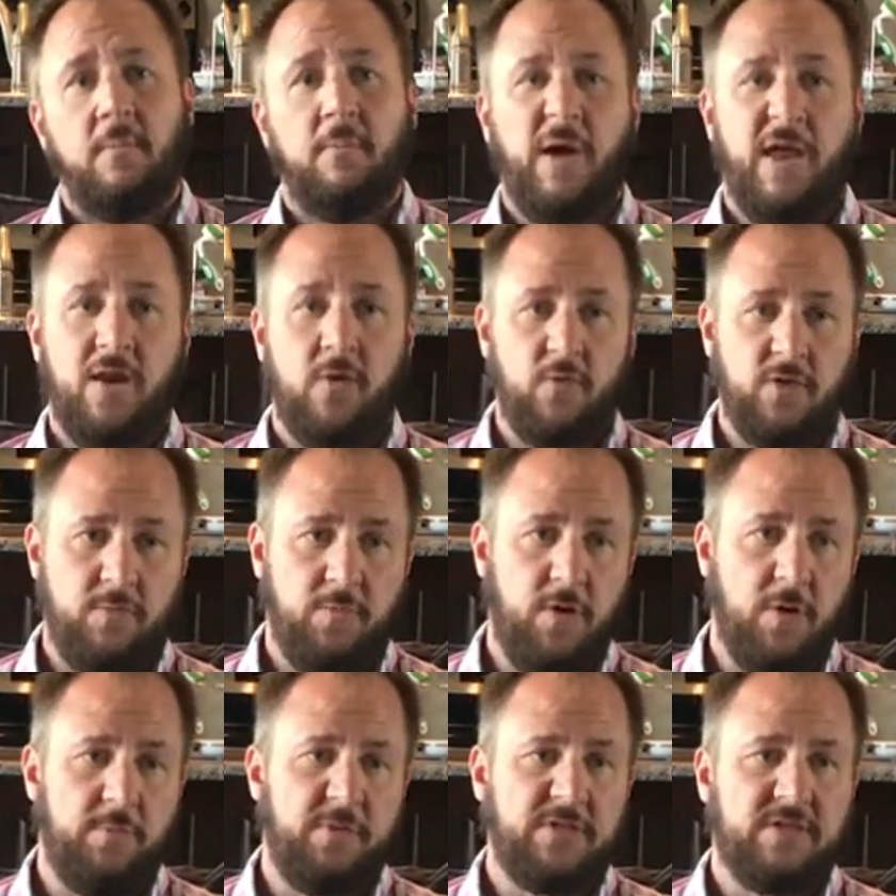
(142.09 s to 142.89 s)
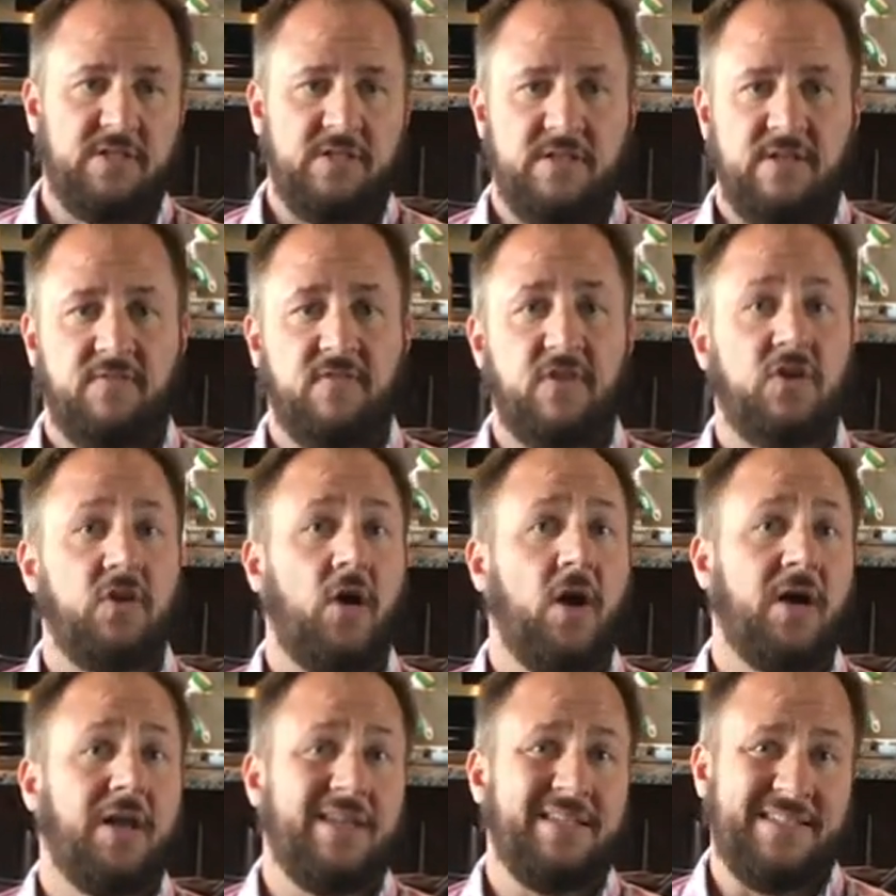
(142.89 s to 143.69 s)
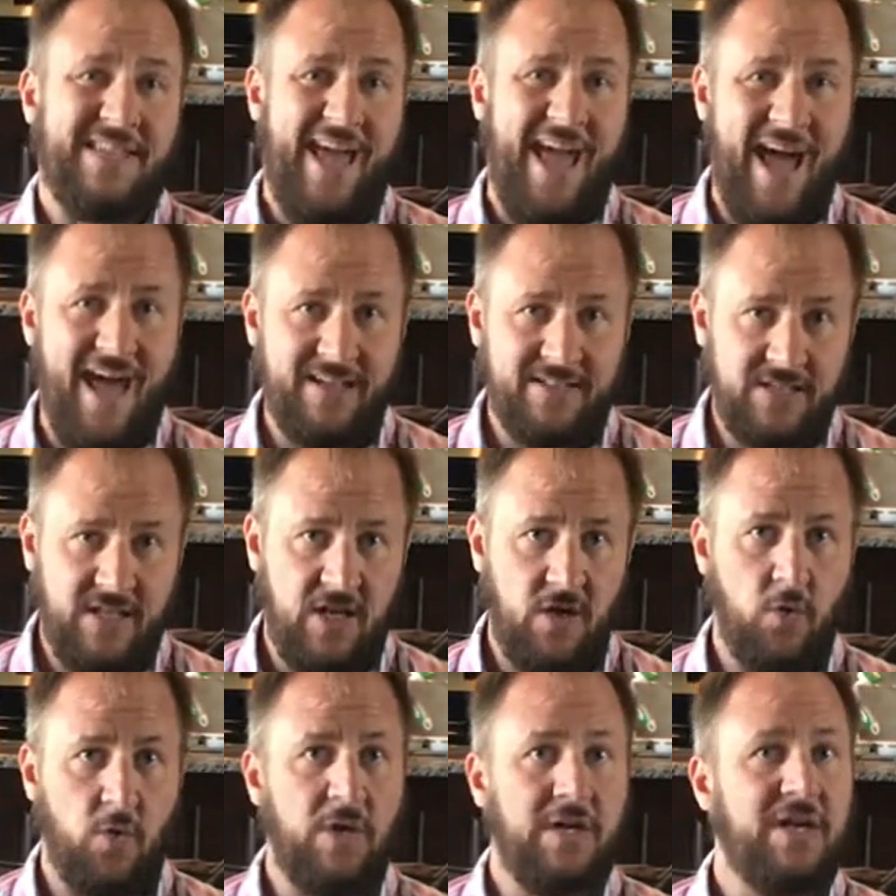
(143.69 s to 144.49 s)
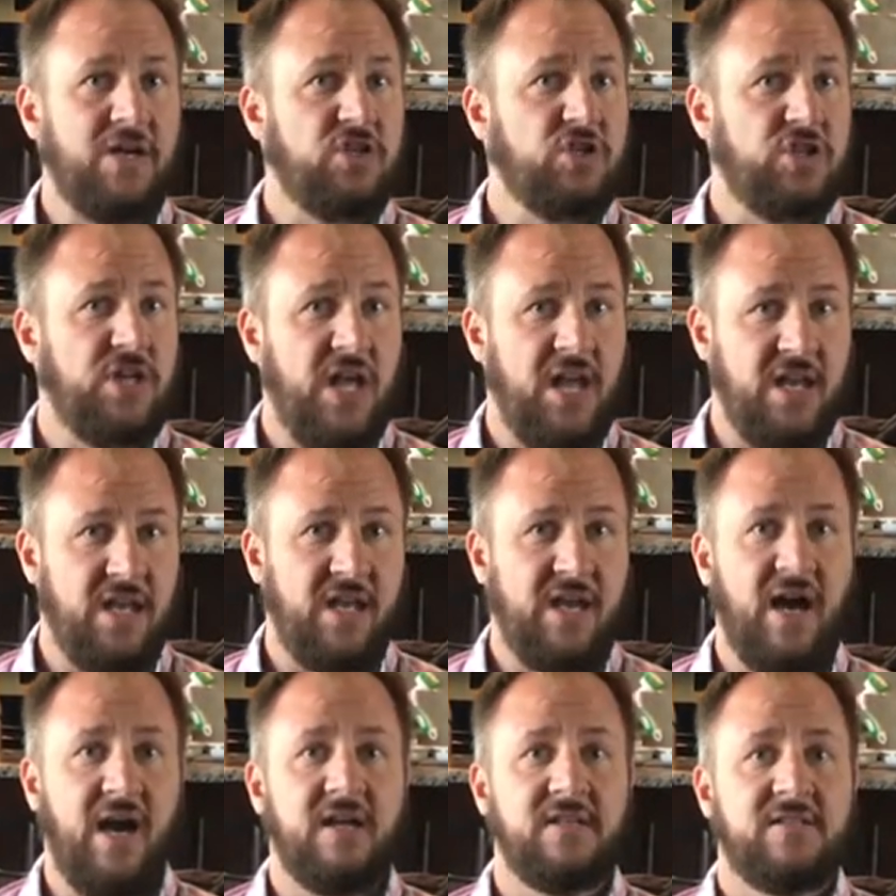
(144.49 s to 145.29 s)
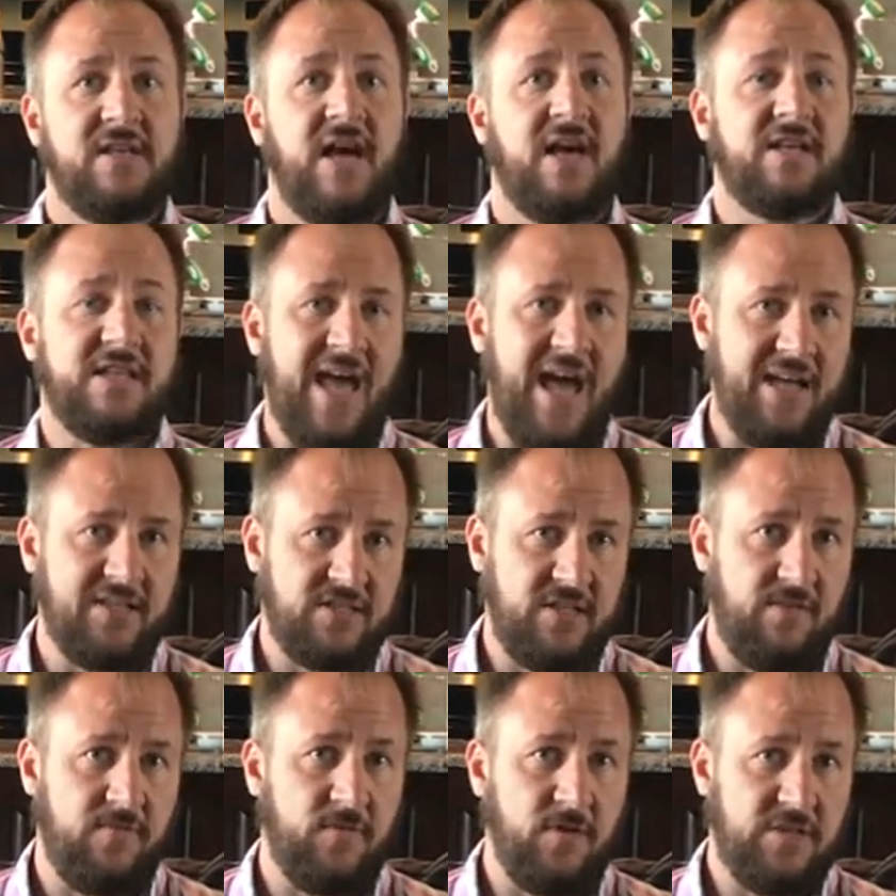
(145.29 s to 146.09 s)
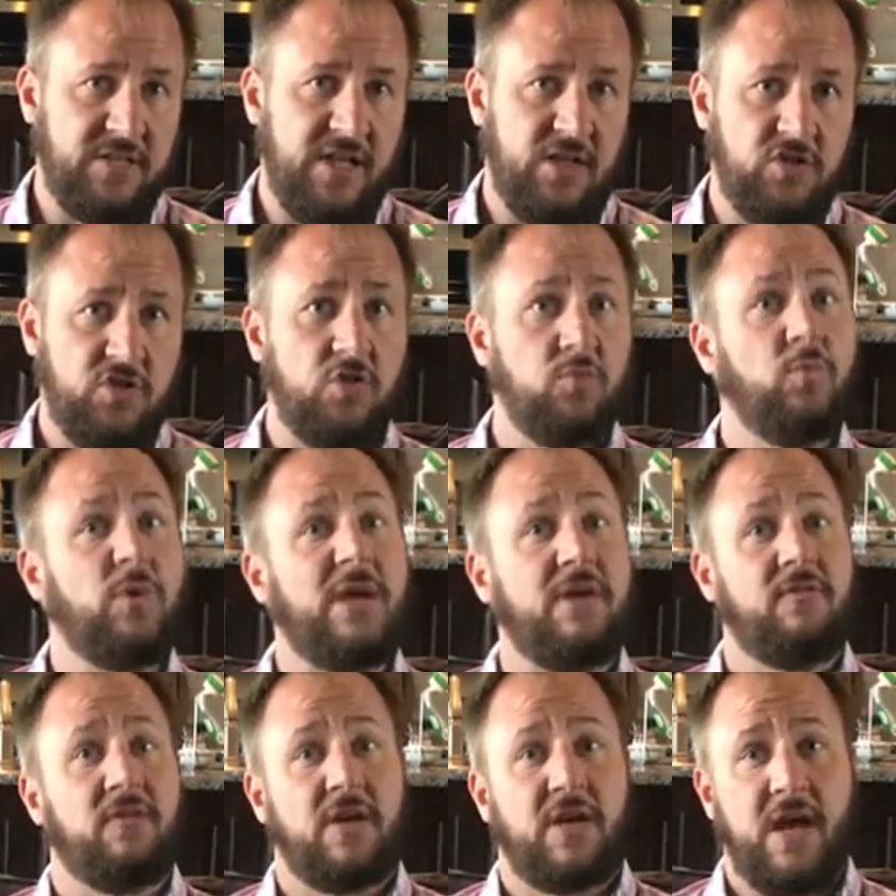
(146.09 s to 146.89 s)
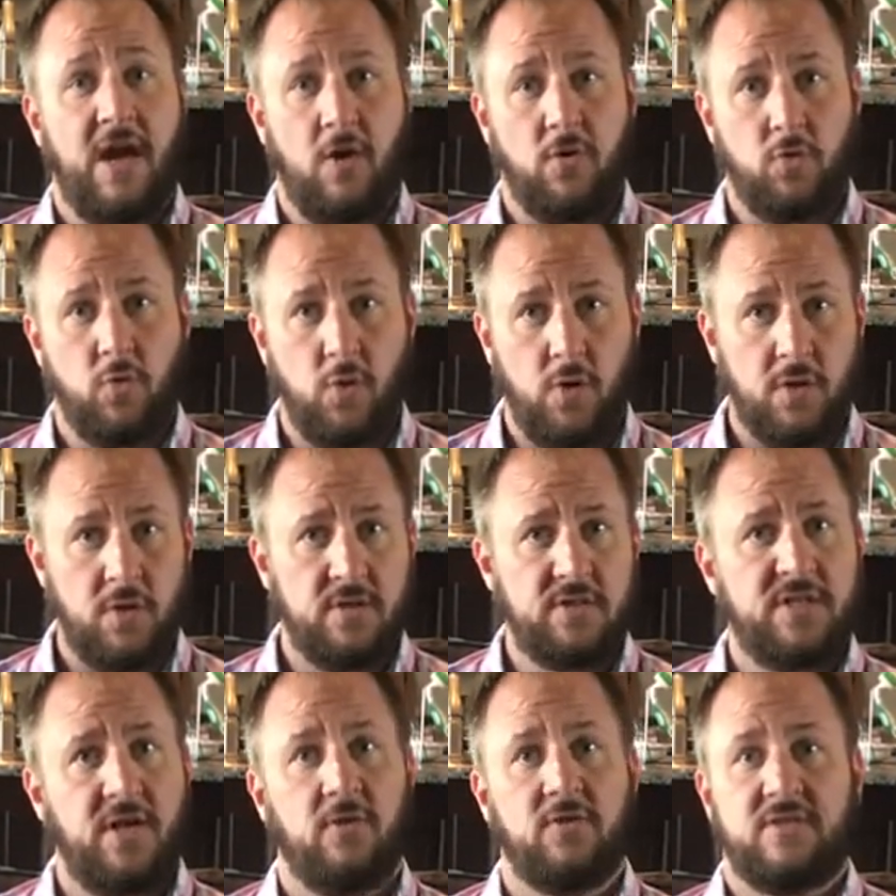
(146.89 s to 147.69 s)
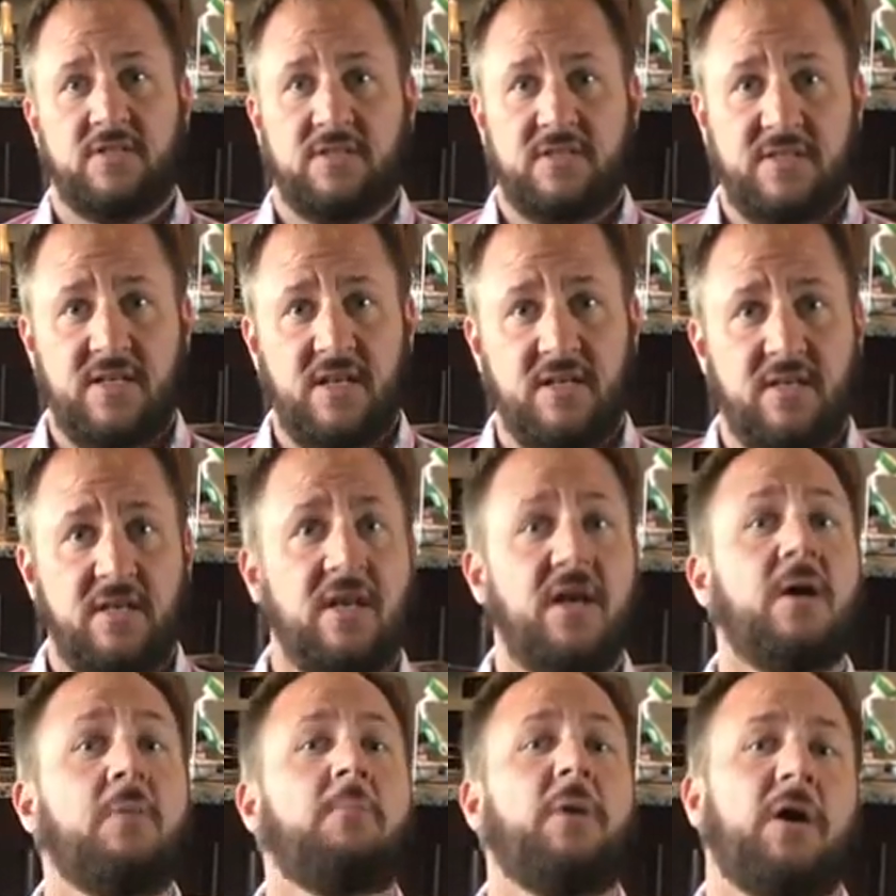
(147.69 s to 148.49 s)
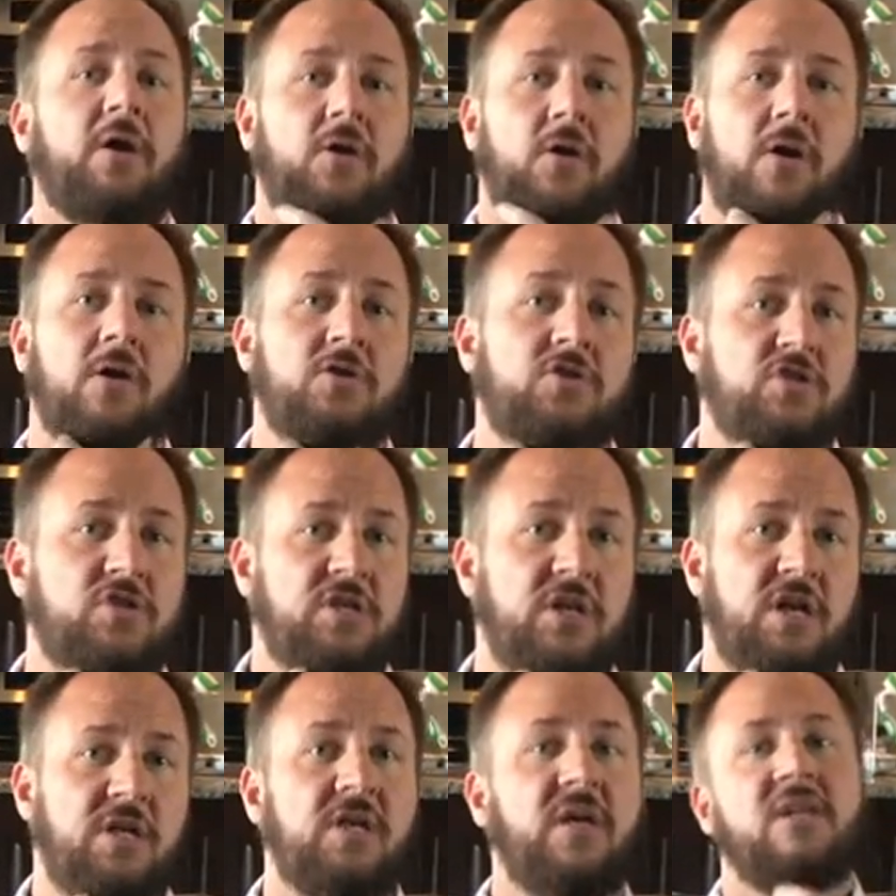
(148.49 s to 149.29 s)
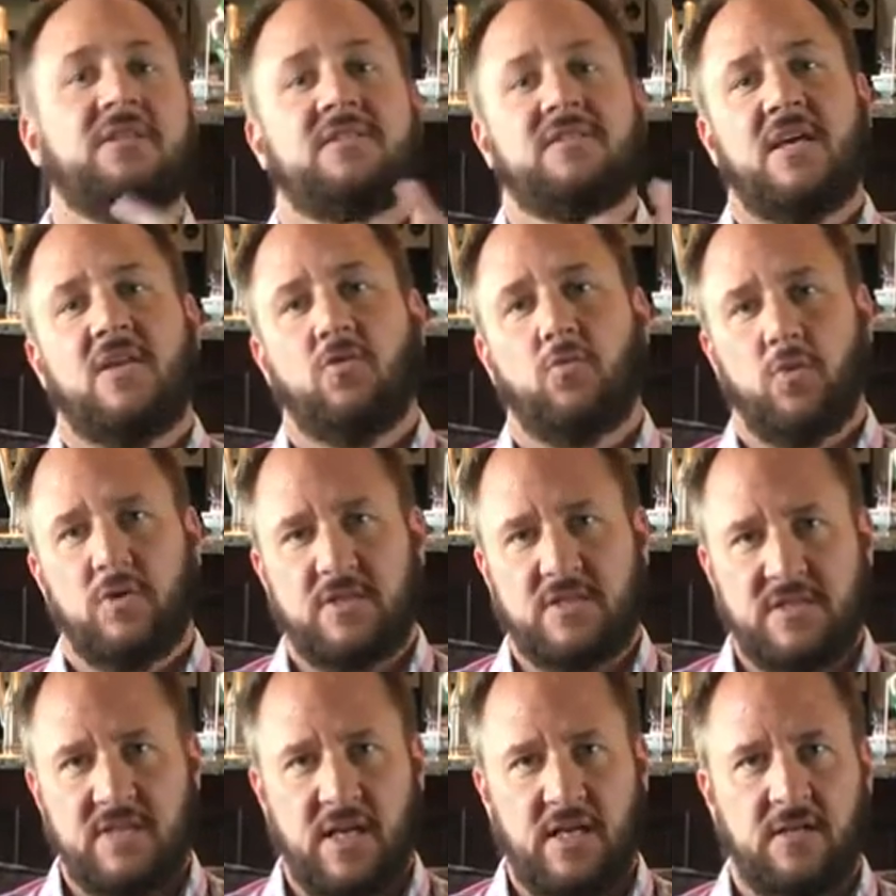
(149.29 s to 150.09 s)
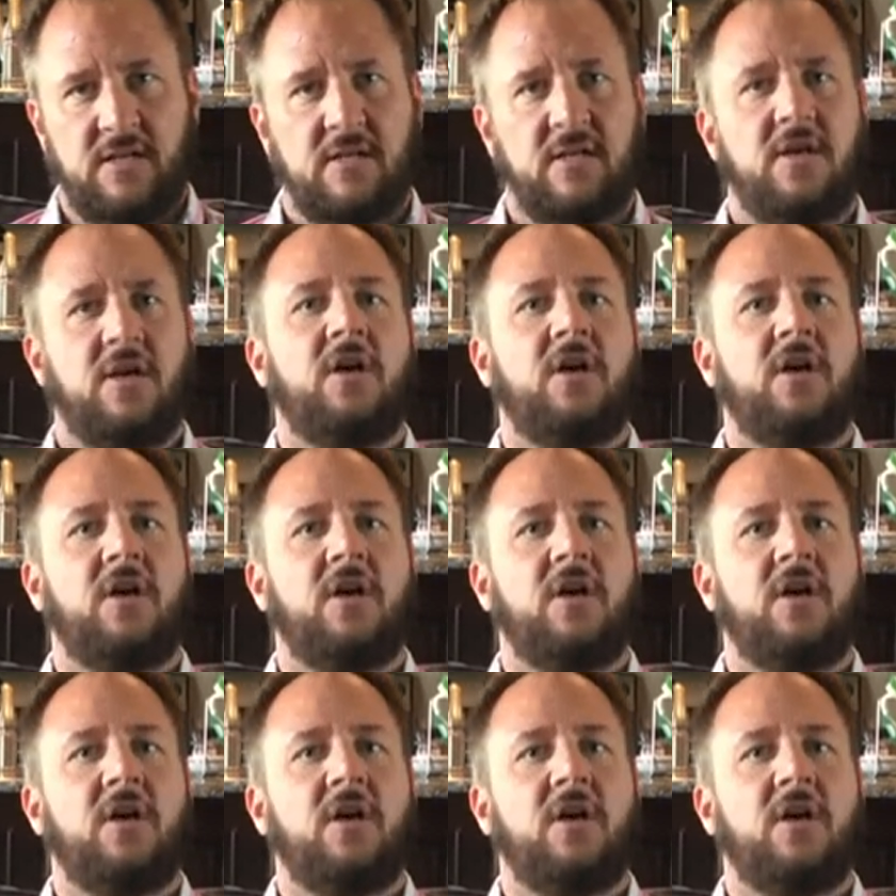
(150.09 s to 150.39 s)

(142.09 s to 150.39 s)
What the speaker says: Petting with a purpose is if the dog is asking or initiating contact, asking for attention, we give it a counter order, tell it to sit, pet it on its chin, and say the word sit.